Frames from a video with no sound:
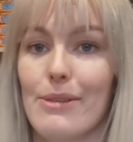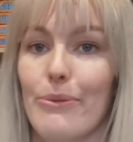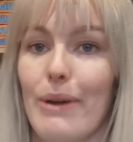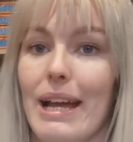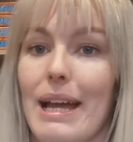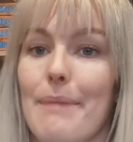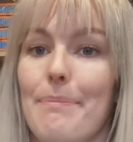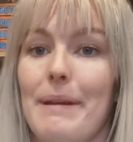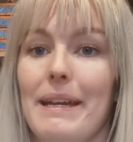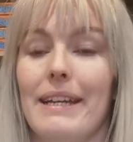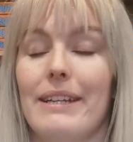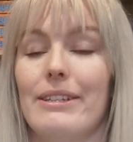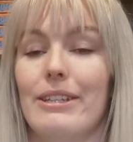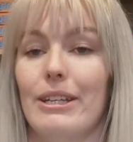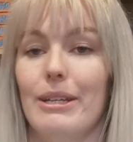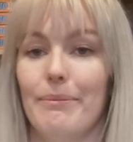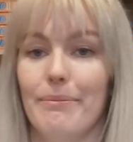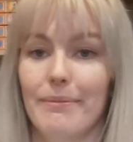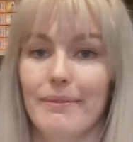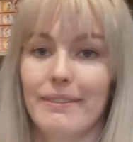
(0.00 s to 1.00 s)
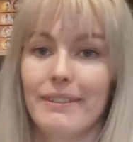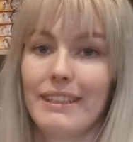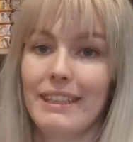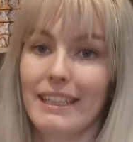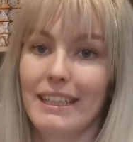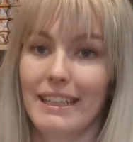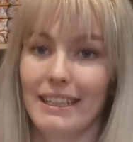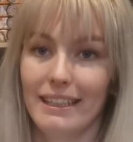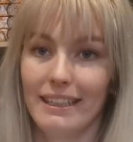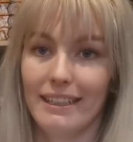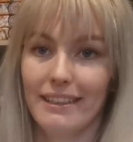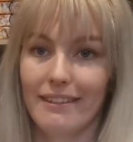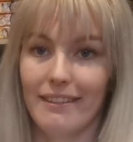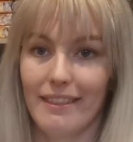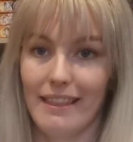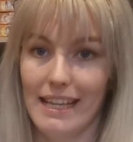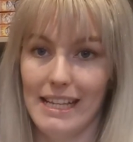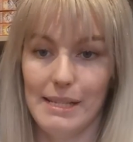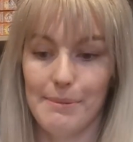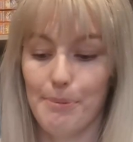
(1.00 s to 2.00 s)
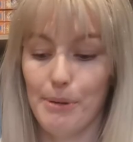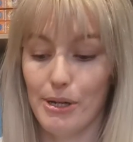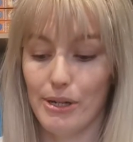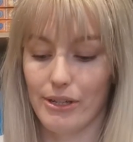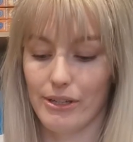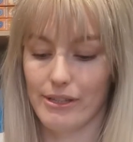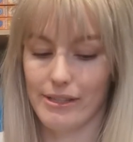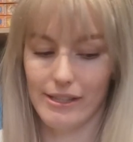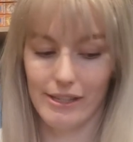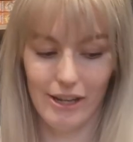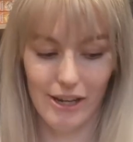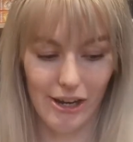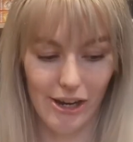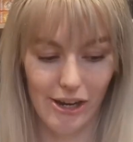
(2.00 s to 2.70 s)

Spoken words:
why I picked up these books.